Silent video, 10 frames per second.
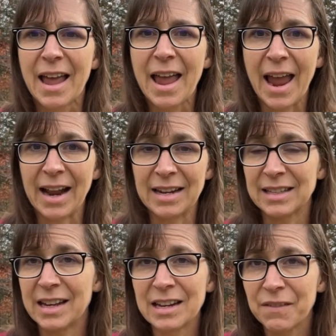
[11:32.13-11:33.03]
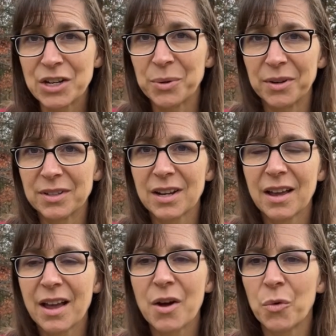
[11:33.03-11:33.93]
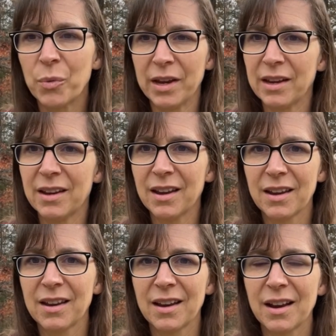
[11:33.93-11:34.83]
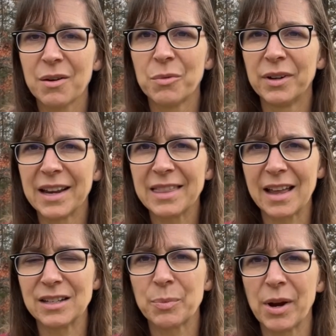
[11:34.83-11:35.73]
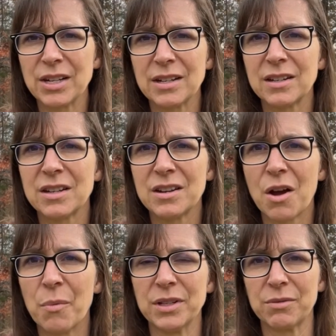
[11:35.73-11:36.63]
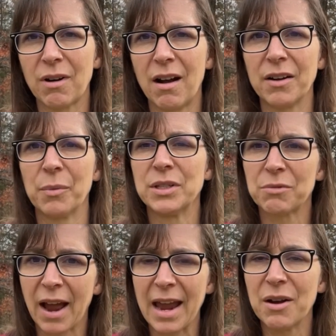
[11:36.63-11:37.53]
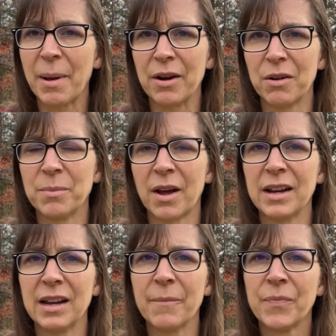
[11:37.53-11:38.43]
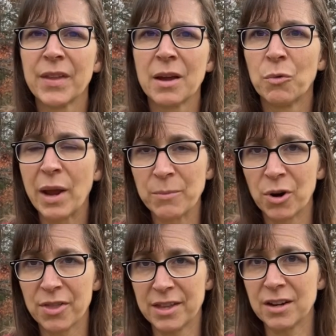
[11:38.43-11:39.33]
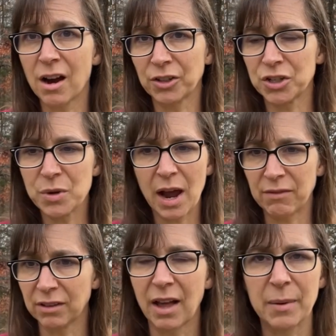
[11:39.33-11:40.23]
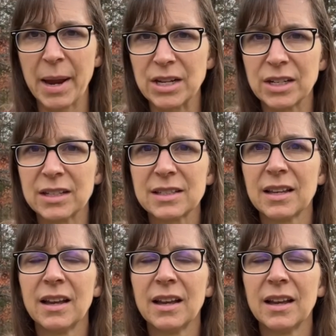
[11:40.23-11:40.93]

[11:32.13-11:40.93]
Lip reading: and as individuals. We will get that inspiration to know what's wrong or what's right about our own body way more than doctors who have a lot of patience.